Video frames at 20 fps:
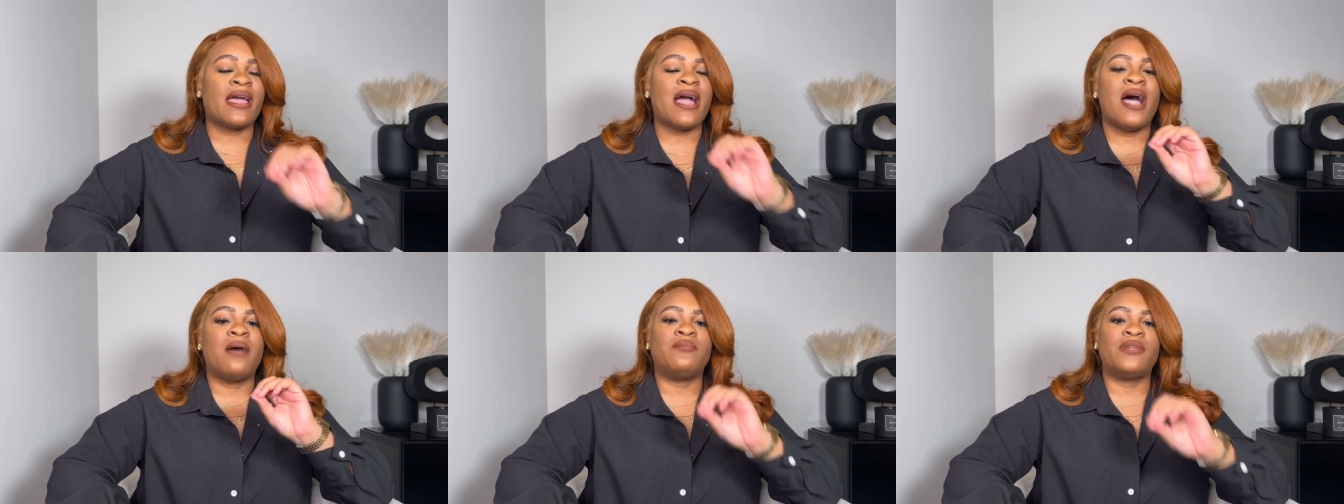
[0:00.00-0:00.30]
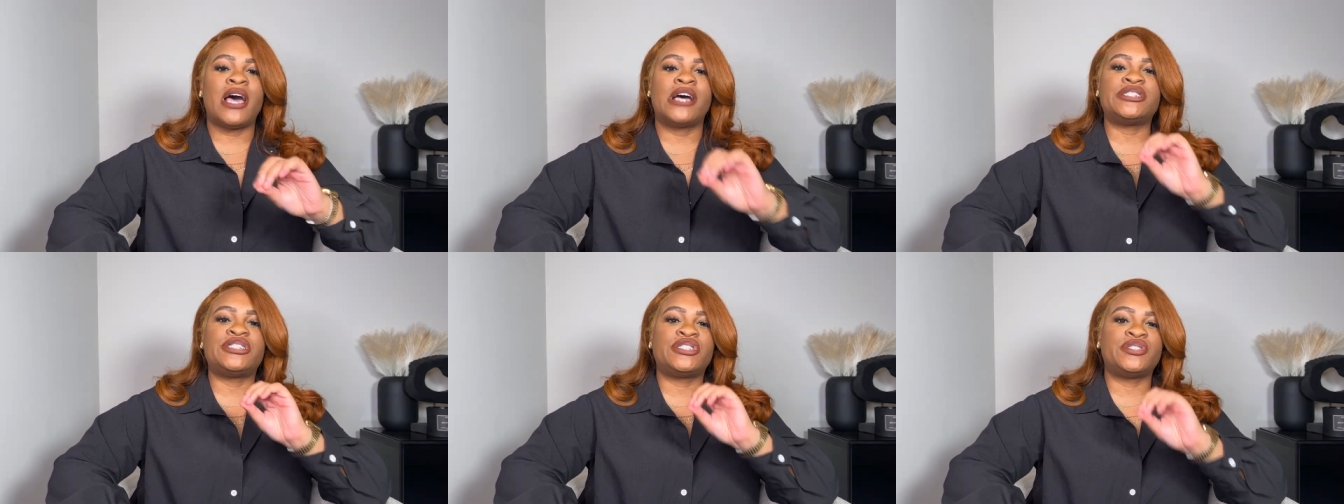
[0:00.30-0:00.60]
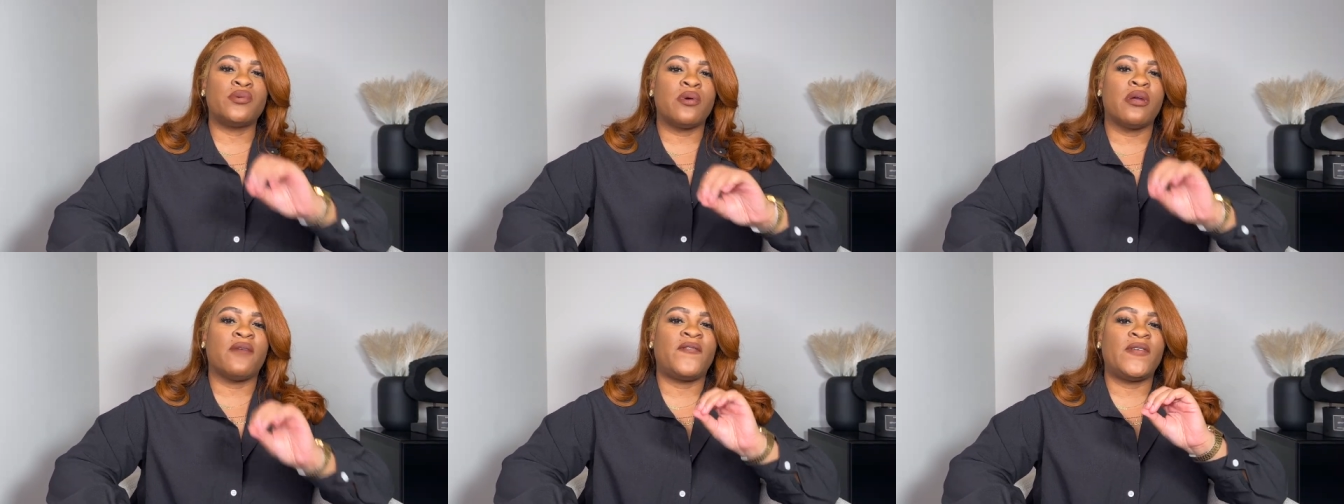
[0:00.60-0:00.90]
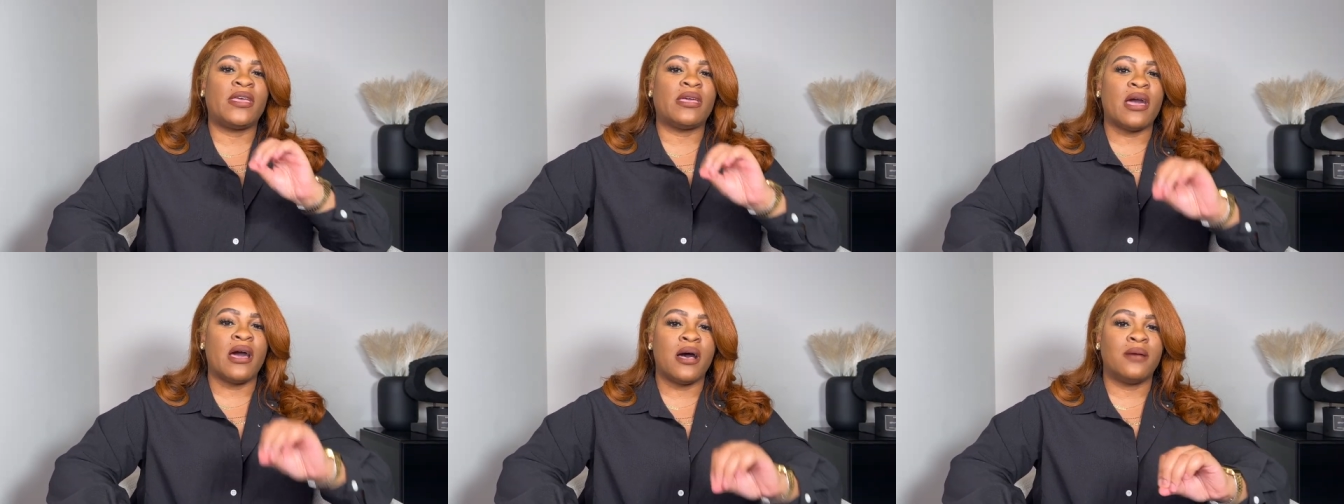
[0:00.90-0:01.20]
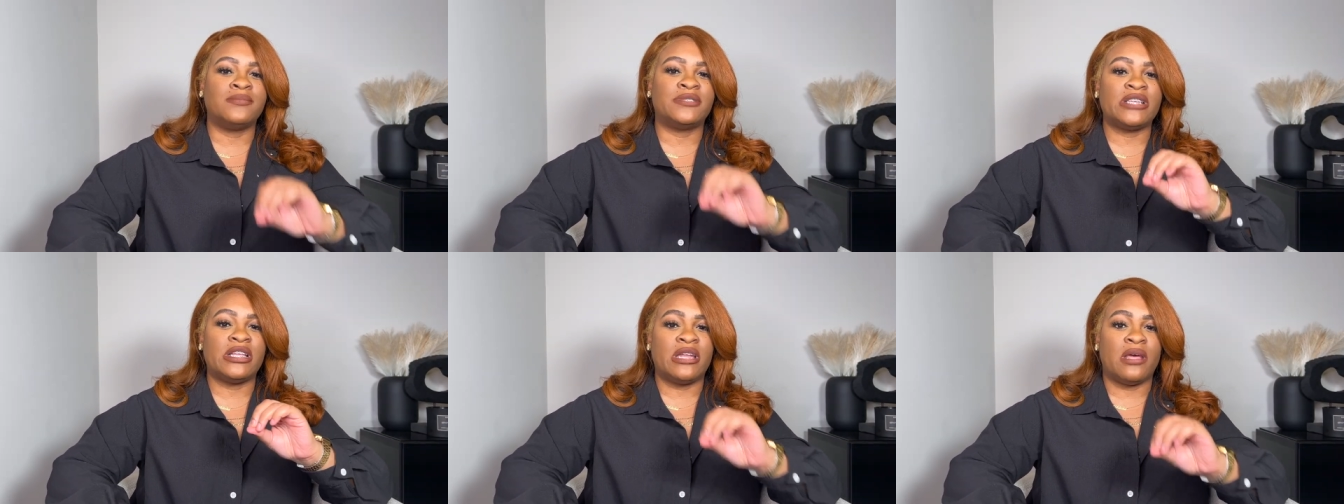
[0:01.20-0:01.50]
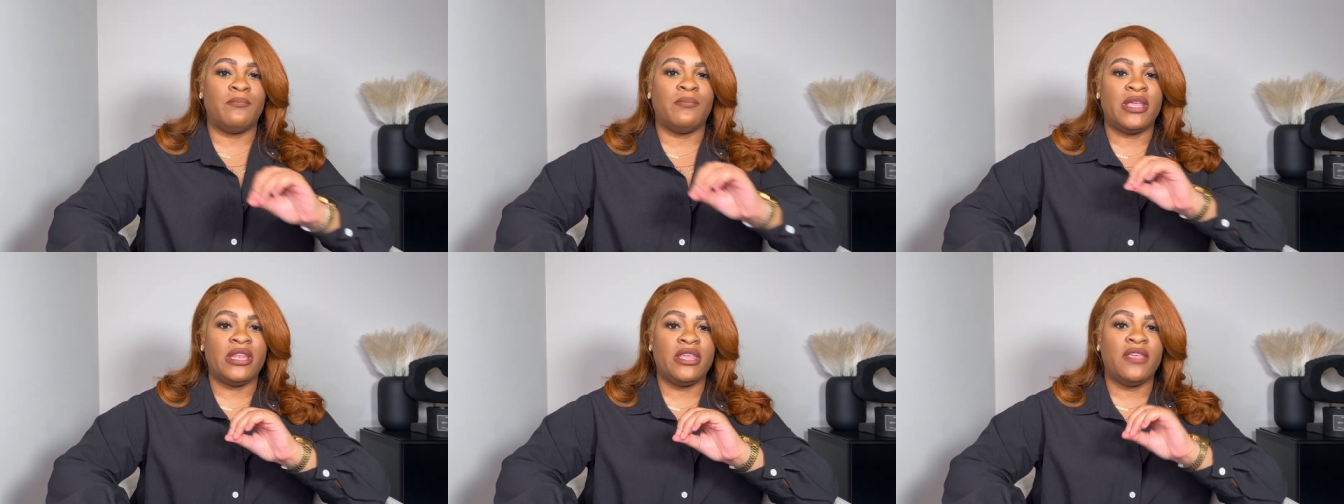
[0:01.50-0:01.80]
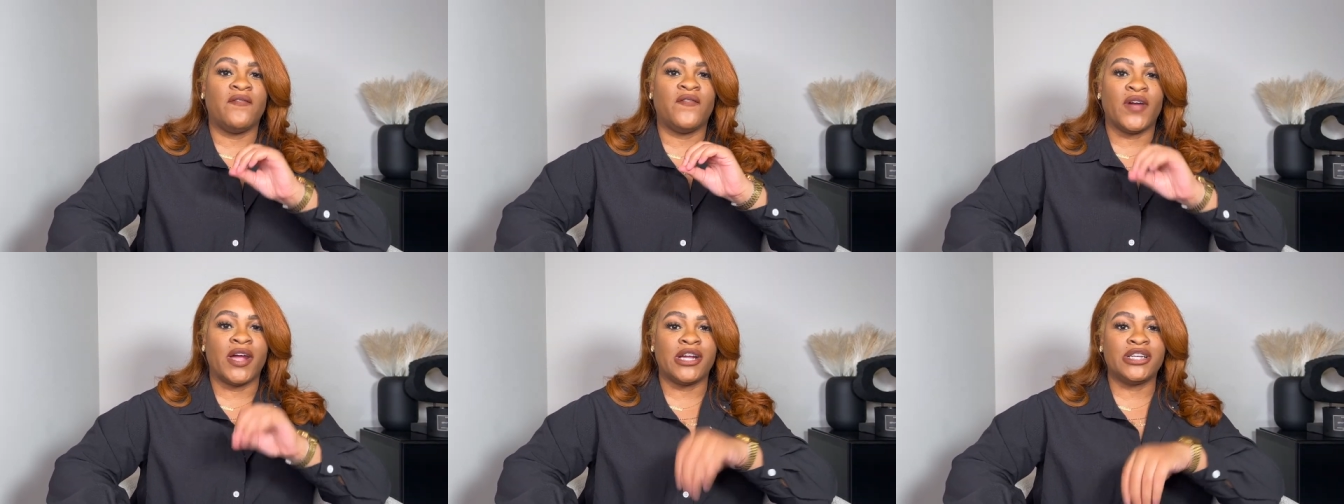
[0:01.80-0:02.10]
I'm not sure if it comes in a mini
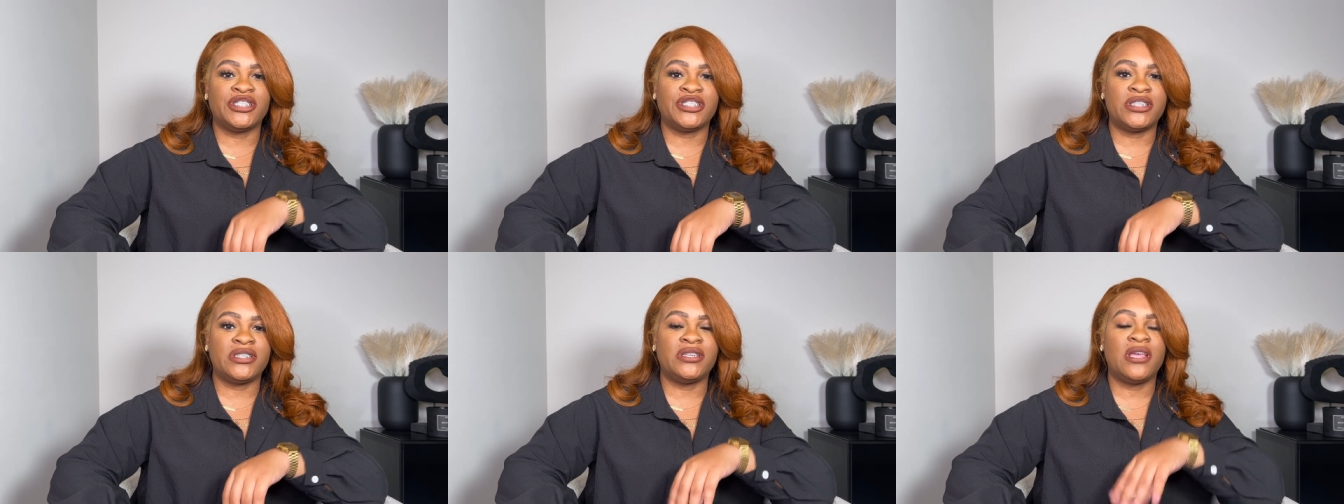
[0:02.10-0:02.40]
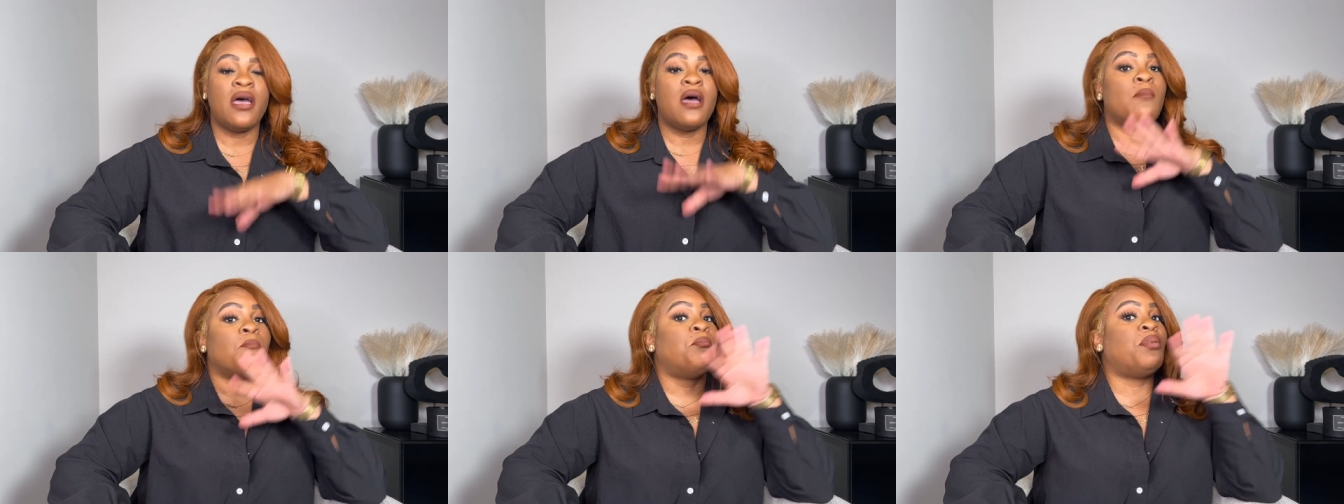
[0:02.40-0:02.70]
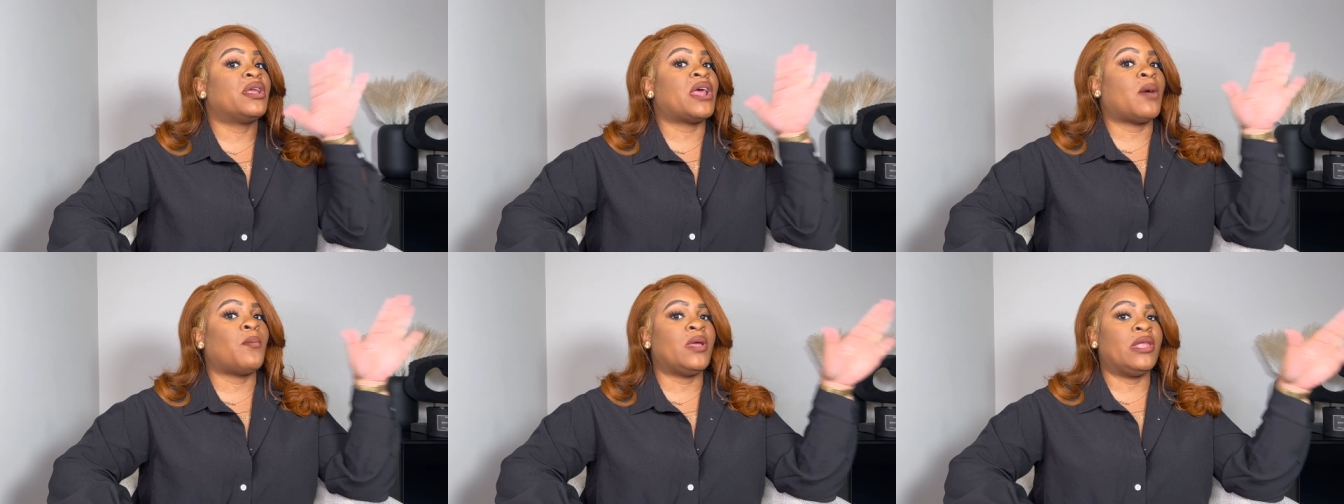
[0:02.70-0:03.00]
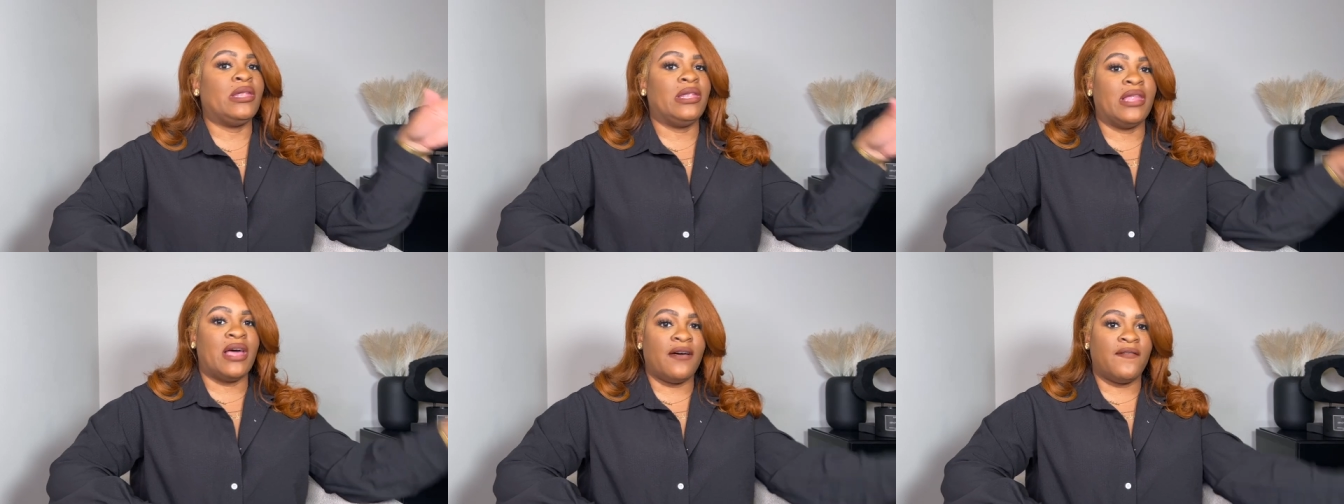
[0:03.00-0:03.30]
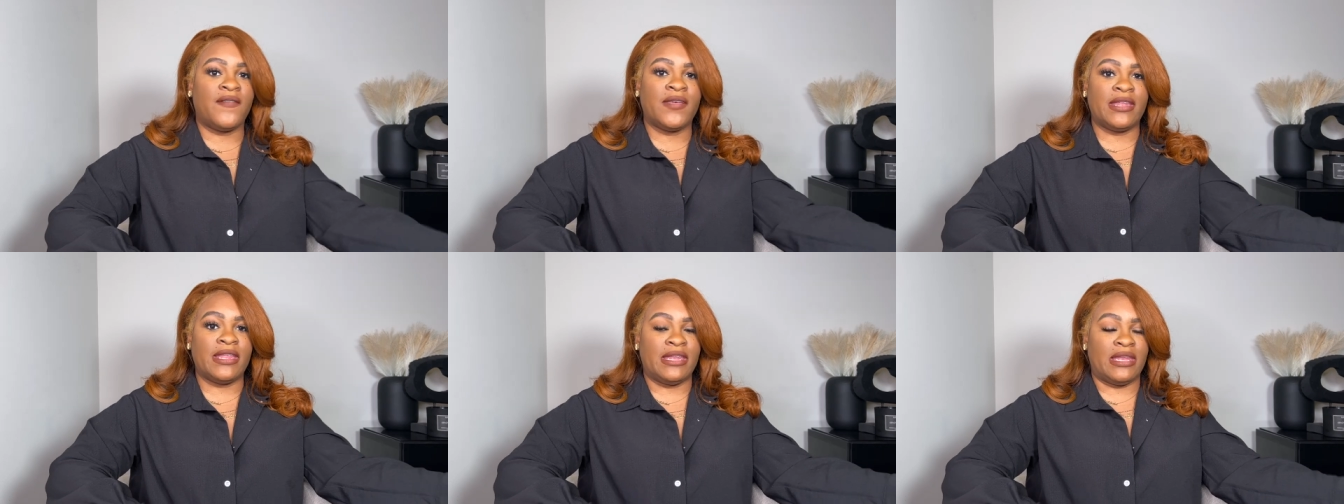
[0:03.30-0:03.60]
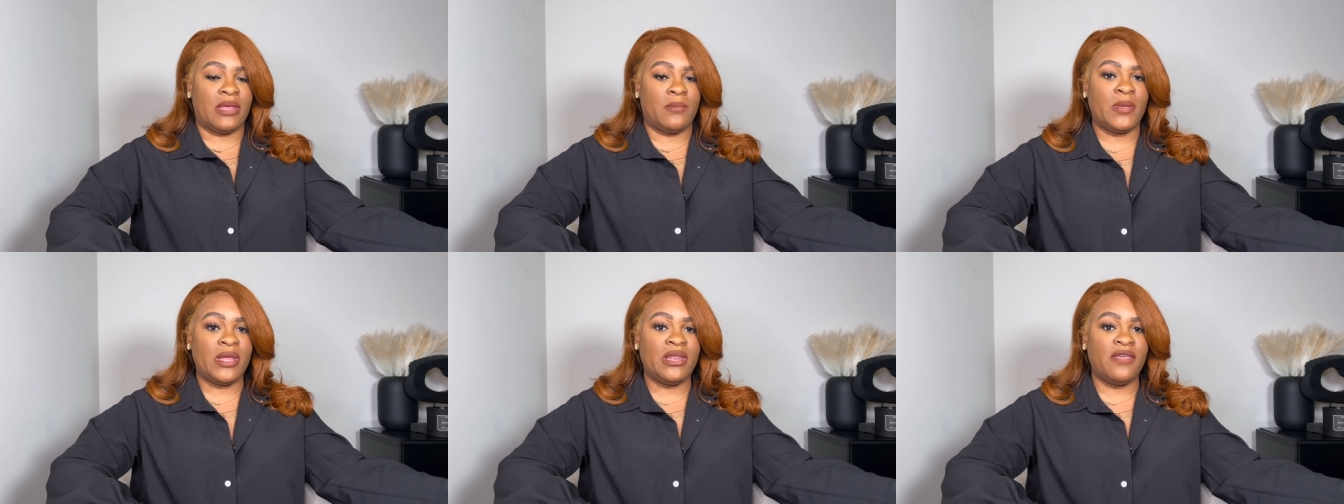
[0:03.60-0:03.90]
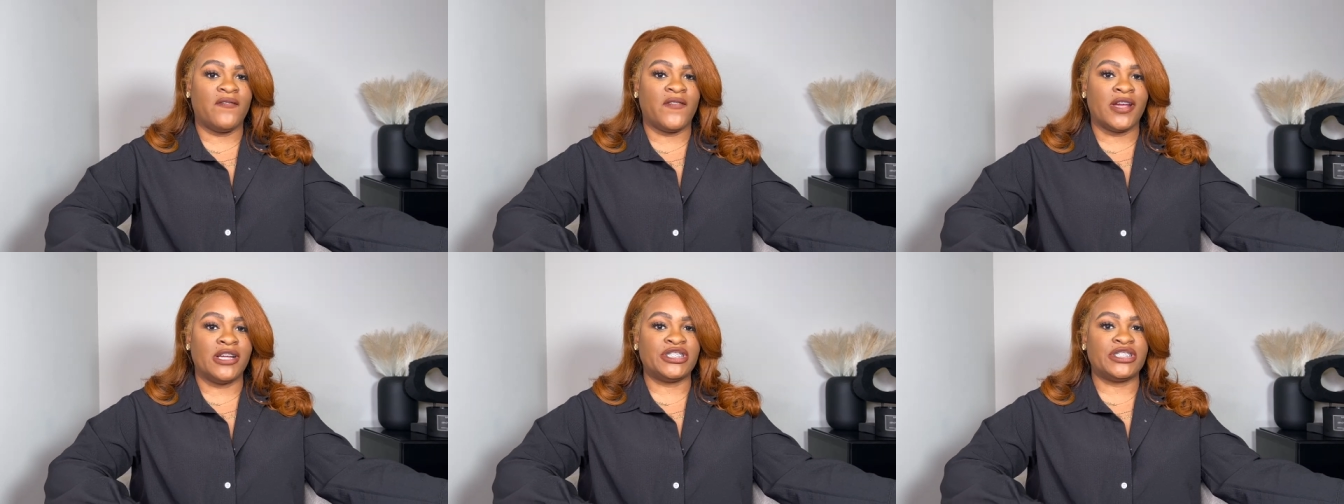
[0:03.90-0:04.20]
version, but I would love it in a mini
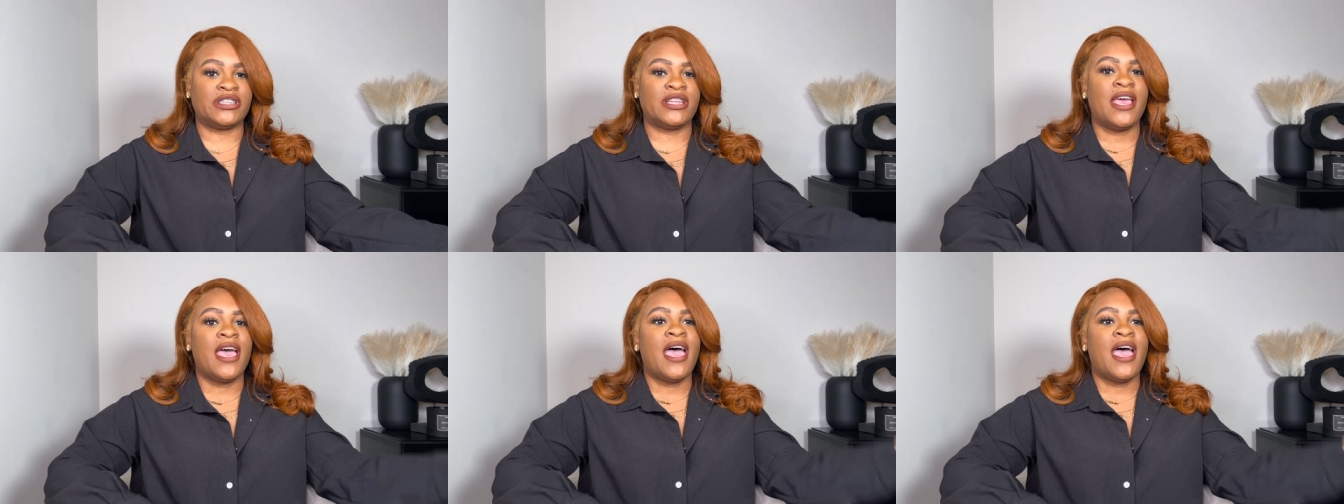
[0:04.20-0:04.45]
version.